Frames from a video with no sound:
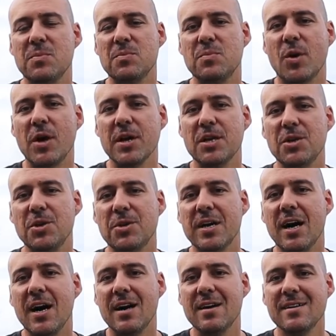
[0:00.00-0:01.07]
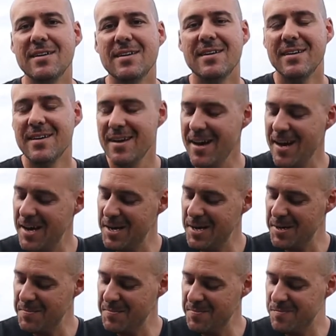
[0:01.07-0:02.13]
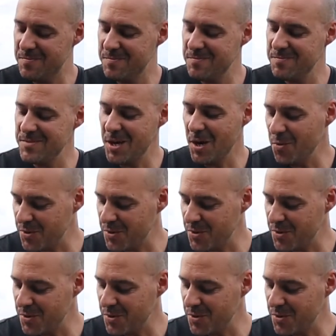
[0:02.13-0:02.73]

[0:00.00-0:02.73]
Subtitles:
buying a new car, you know,